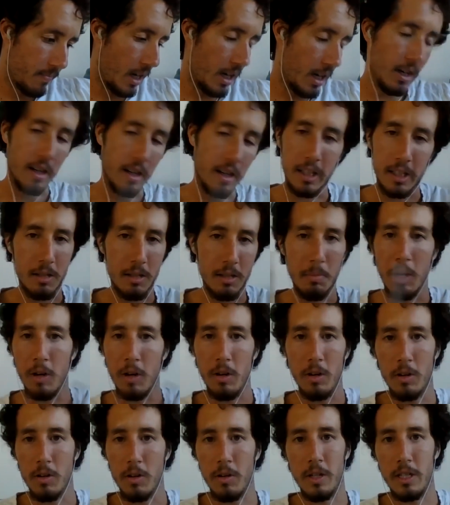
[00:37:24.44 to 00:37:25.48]
I don't know, like
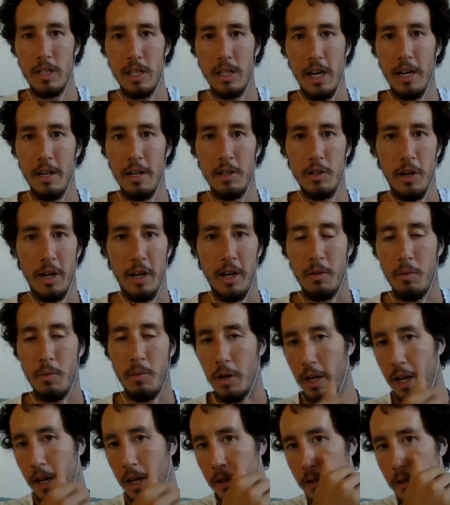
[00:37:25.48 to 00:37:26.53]
tomorrow I'll go on a tire drag
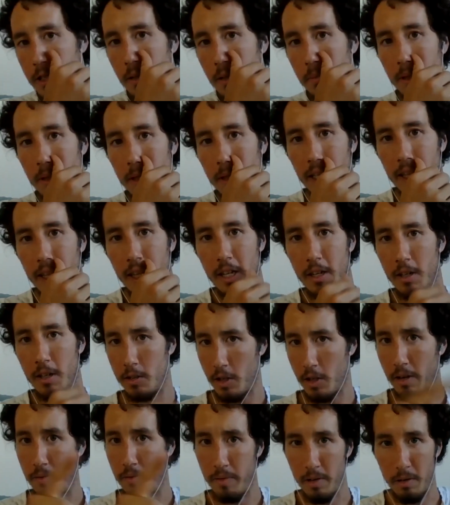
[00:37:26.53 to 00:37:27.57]
workout or something like that. I'll
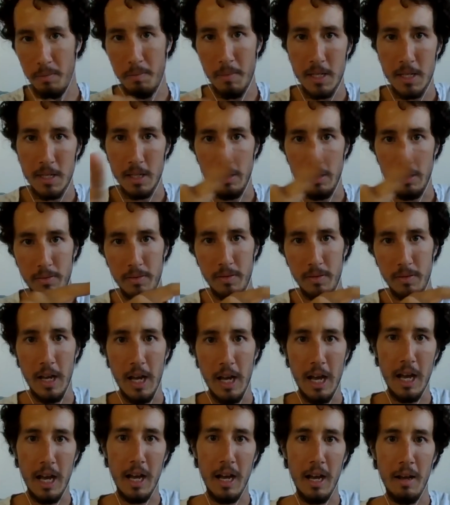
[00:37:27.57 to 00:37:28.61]
try and film myself
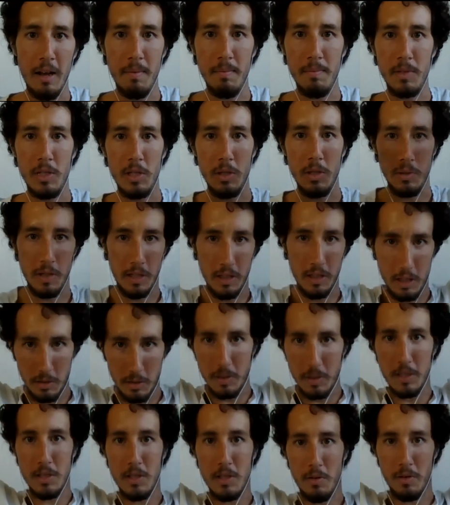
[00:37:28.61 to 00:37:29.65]

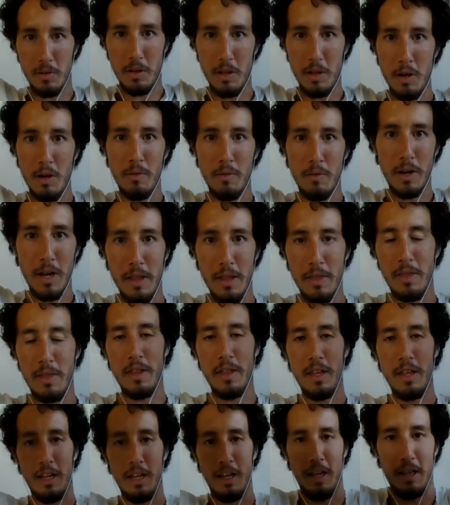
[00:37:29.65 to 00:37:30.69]
doing sort of the overhead
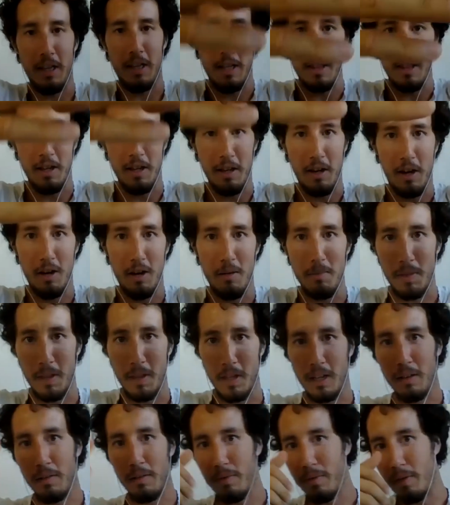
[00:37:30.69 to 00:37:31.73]
thing and then the arm
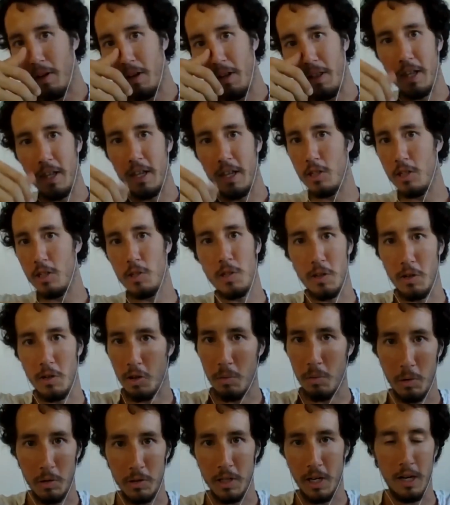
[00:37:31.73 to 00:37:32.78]
thing in front, and then just a
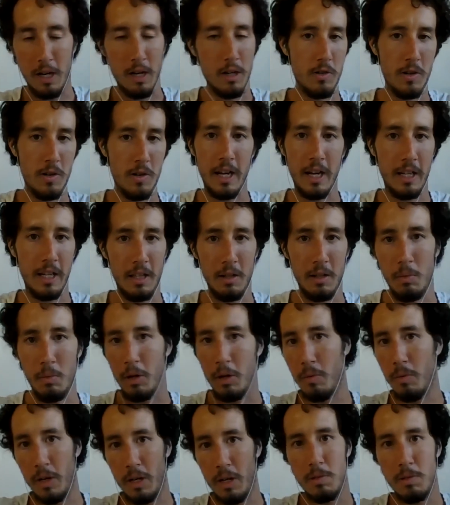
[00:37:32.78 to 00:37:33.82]
normal tire drag, and then
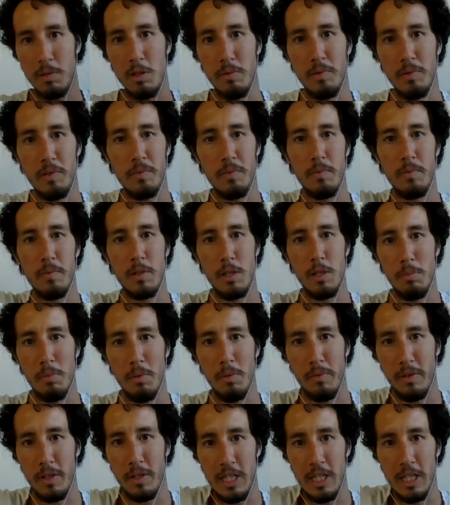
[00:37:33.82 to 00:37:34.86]
one when I'm
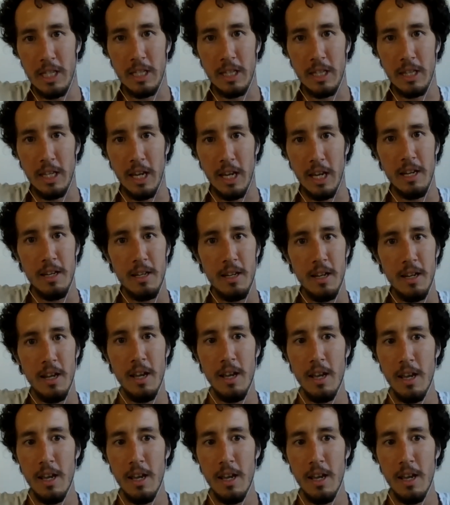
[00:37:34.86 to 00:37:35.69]
super fatigued at the end.